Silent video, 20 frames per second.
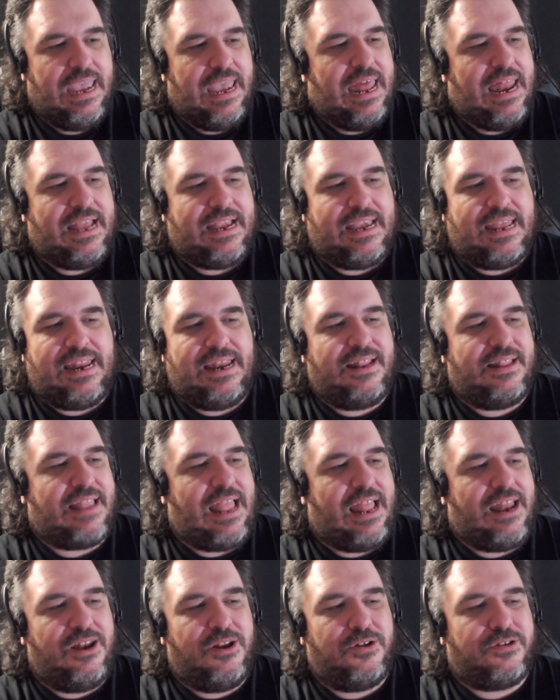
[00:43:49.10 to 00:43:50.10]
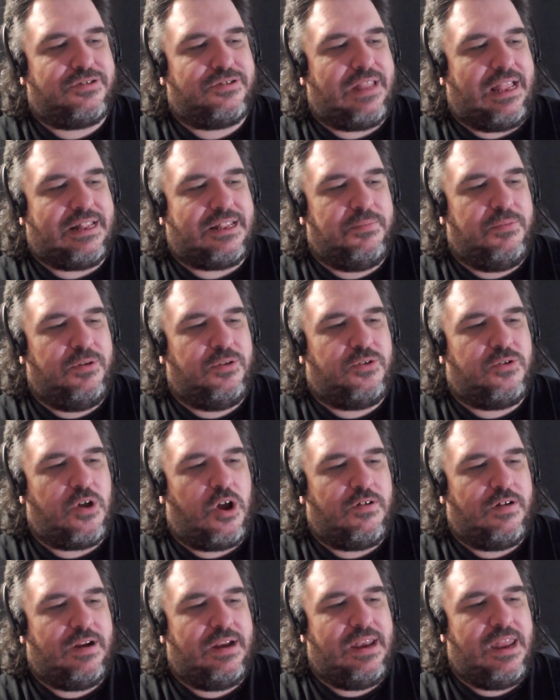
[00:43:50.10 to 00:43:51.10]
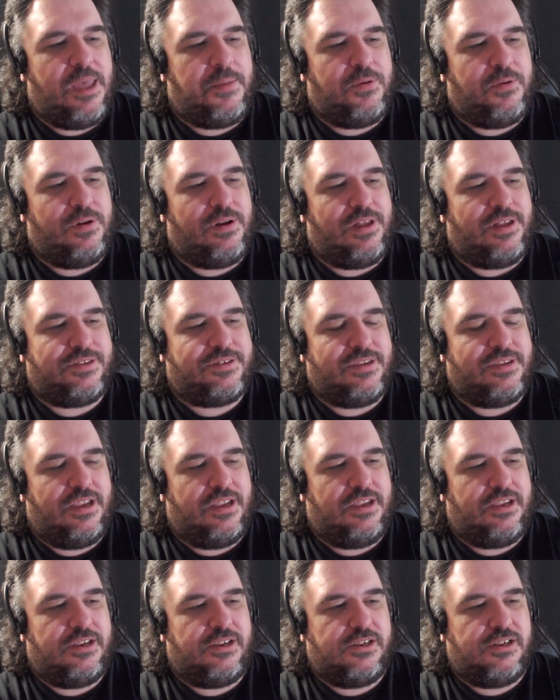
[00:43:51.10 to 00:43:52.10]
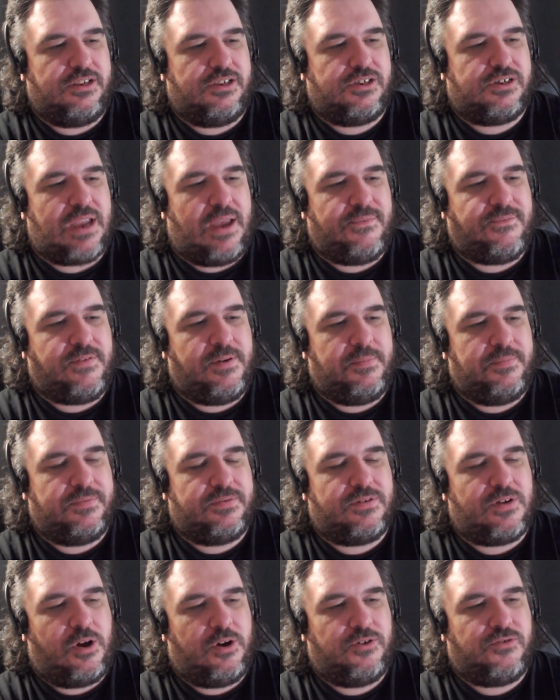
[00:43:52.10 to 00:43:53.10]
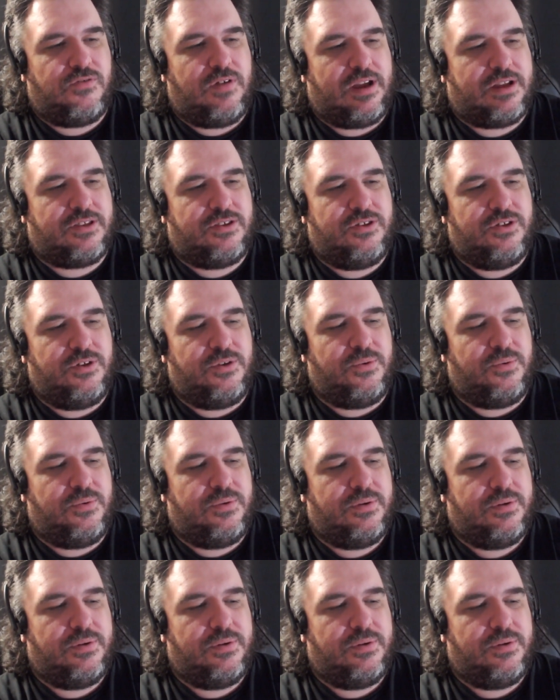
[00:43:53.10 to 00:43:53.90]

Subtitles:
Again, that looks like the Mutara Nebula shot from Star Trek 2.